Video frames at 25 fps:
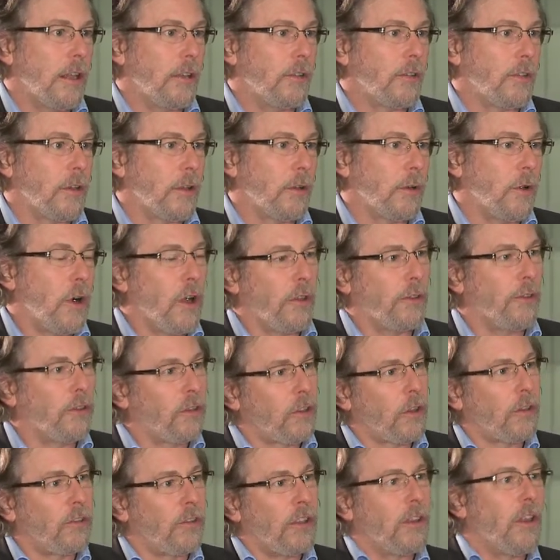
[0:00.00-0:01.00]
So all the
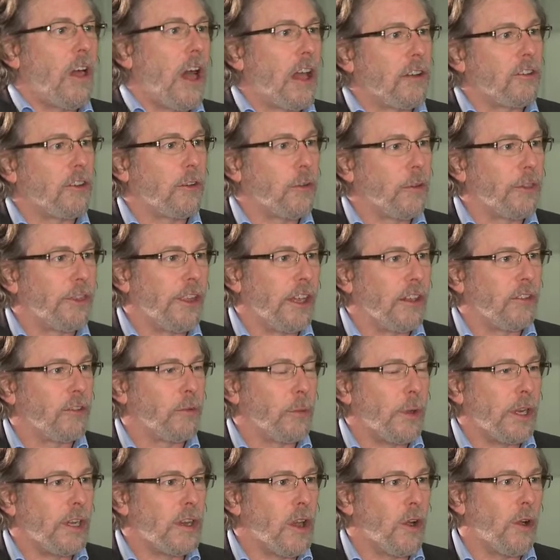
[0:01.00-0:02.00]
sociological
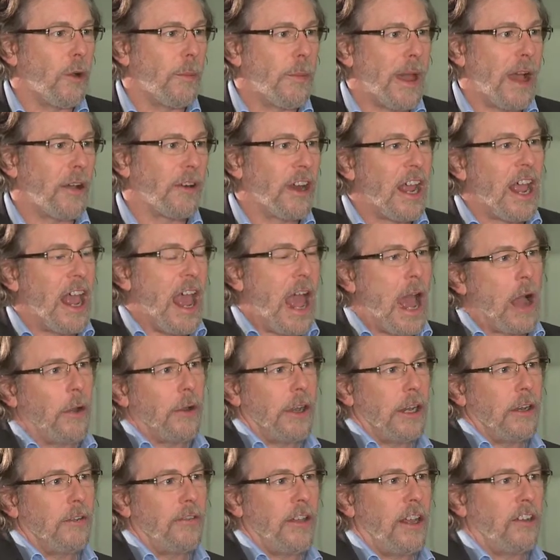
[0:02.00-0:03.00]
things we know about how
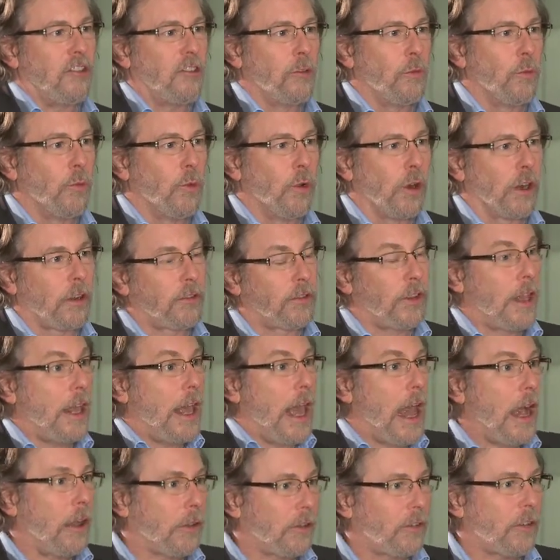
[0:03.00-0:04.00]
innovation works
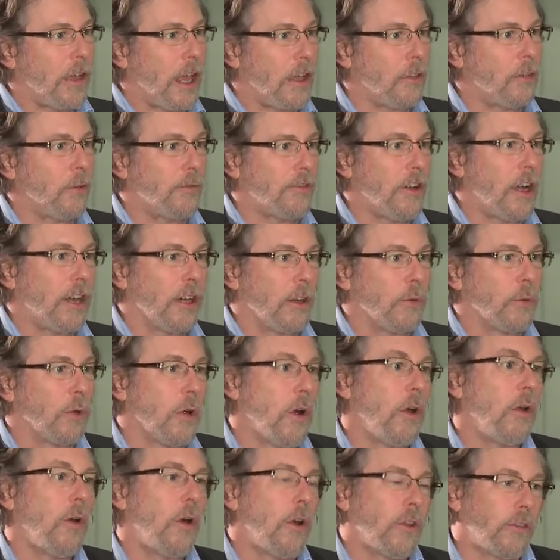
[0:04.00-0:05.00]
outside the
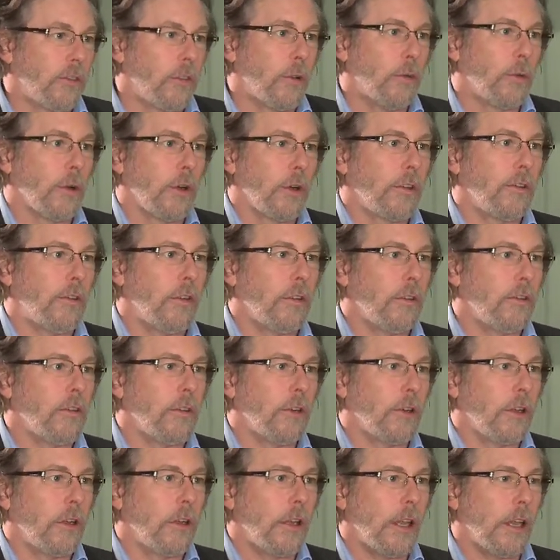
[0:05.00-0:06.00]
firewall also works
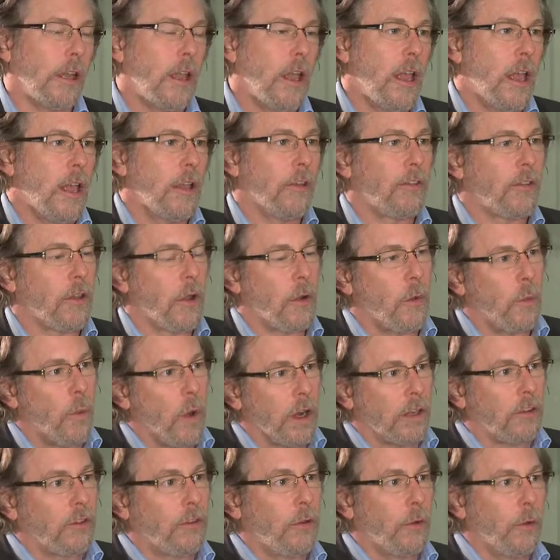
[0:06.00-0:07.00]
internally. So
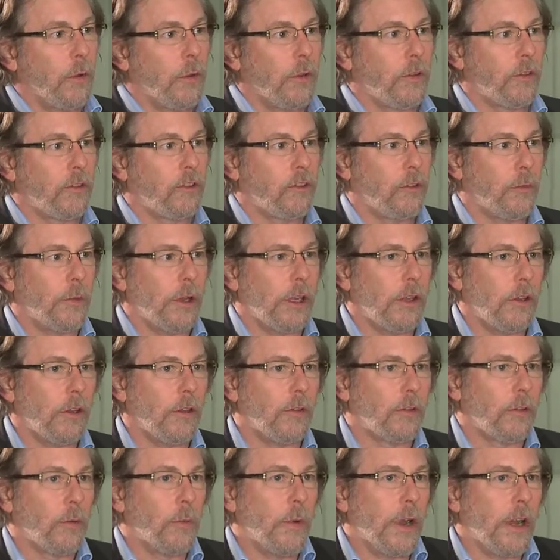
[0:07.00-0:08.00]
what tools should we
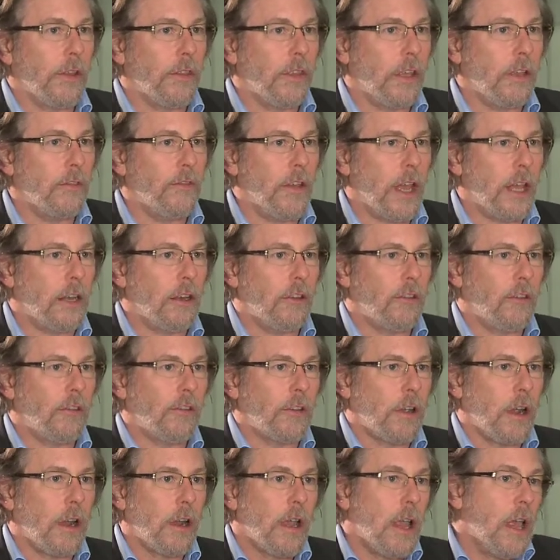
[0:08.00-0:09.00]
use, or where the
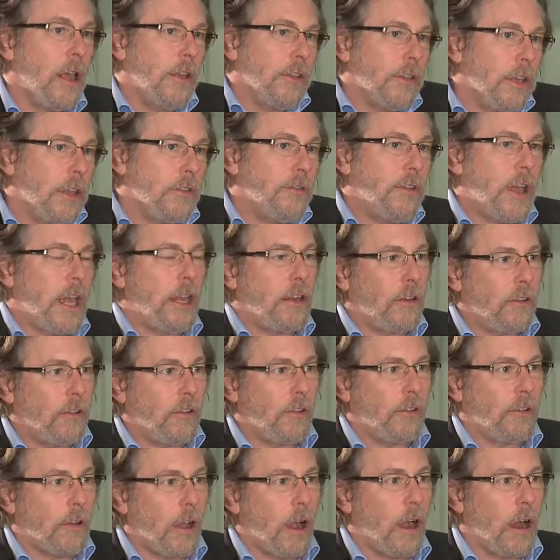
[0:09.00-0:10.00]
advantages are? The
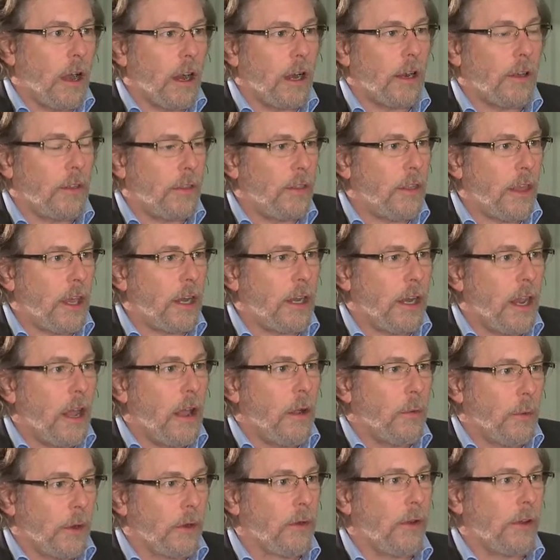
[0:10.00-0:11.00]
advantages are that
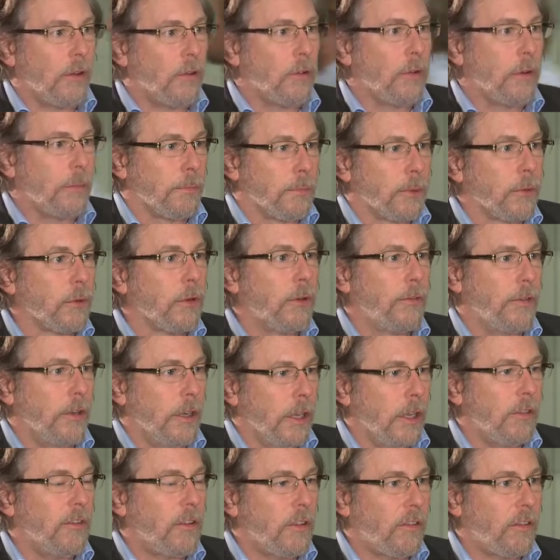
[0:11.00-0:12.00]
we're going to improve
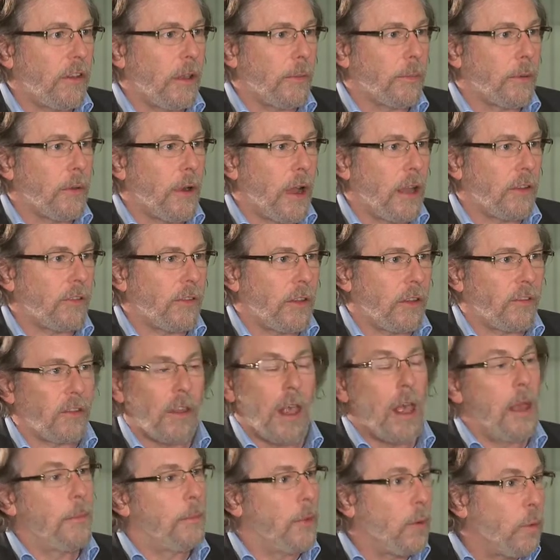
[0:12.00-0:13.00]
an existing process.
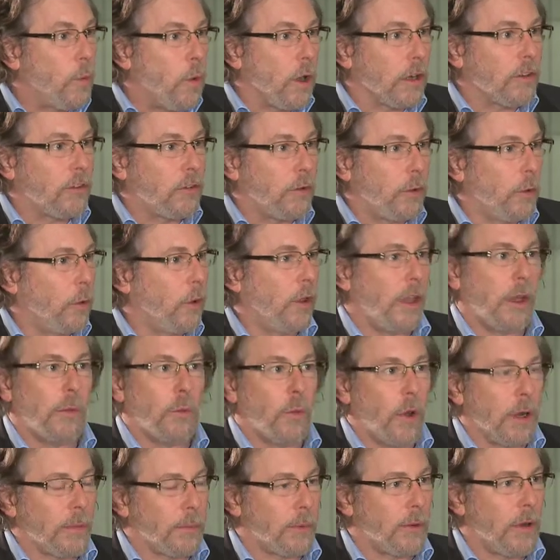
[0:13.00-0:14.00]
But what tool
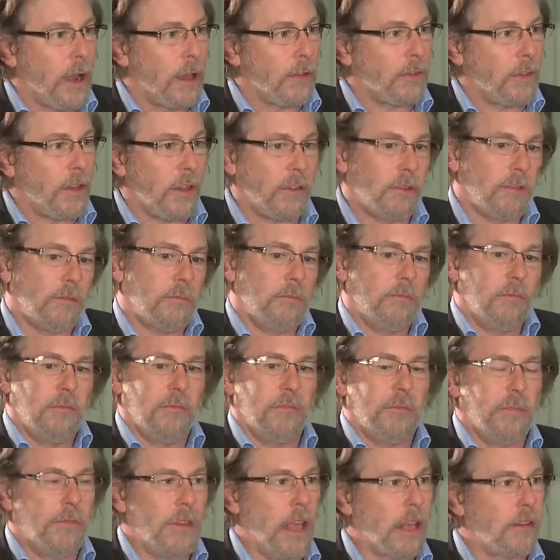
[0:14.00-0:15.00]
and what process,
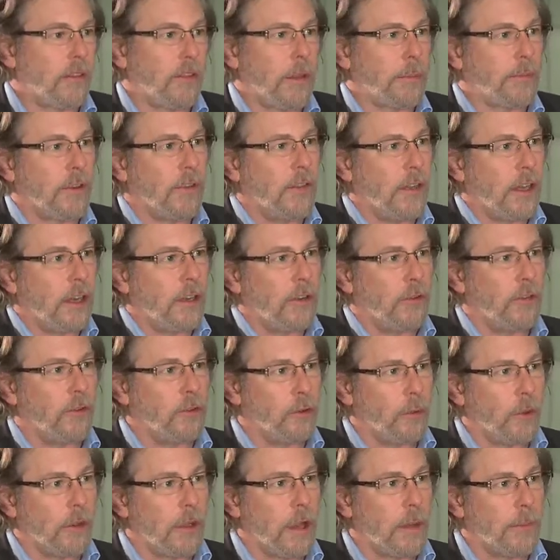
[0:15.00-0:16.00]
that's up to the
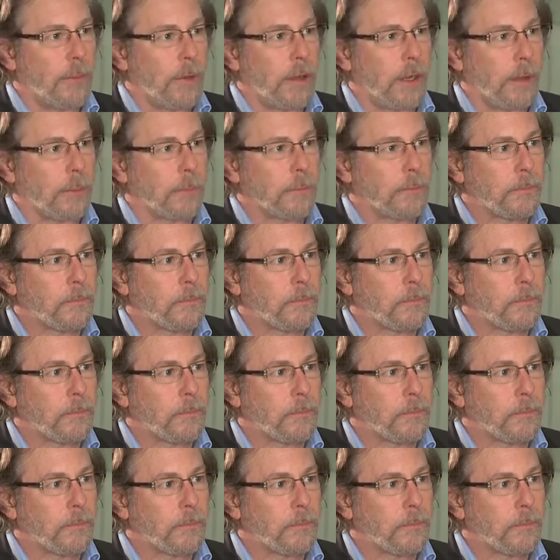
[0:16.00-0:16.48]
individual company.